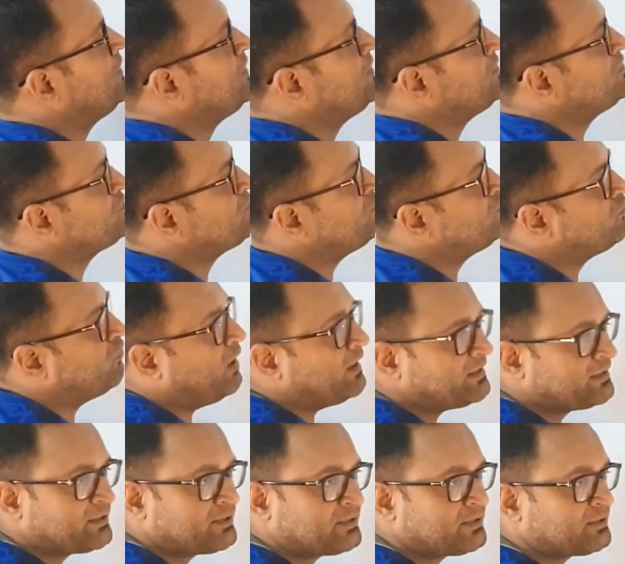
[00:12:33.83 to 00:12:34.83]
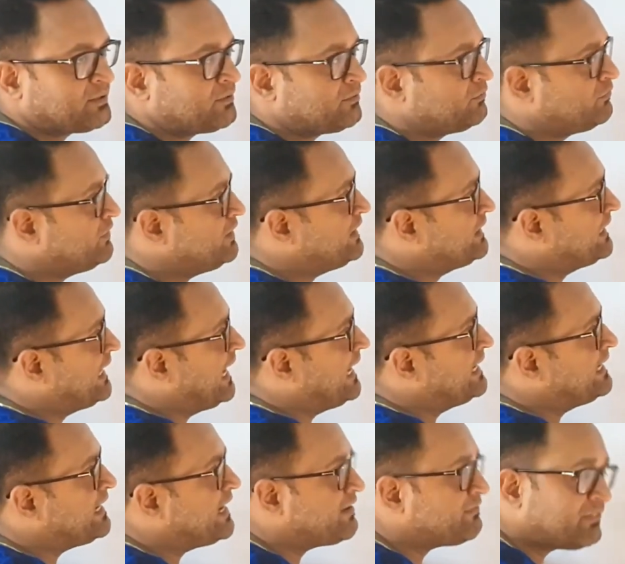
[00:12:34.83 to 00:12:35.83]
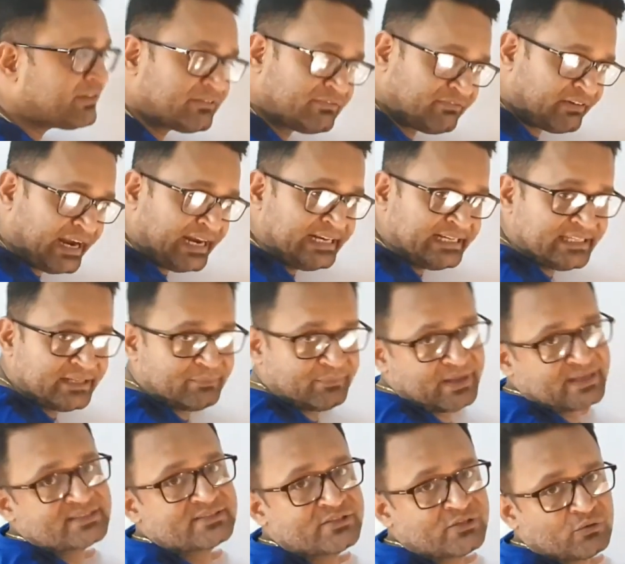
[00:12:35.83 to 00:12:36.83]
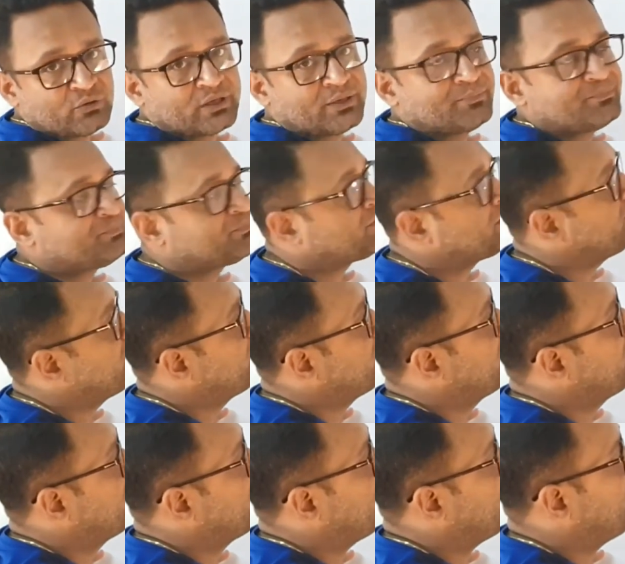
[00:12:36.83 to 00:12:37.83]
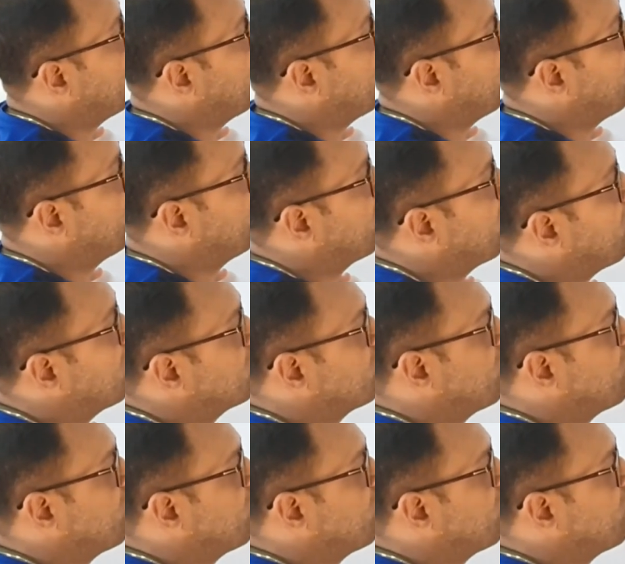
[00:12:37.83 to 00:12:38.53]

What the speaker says: So what, we can never find the best theory, because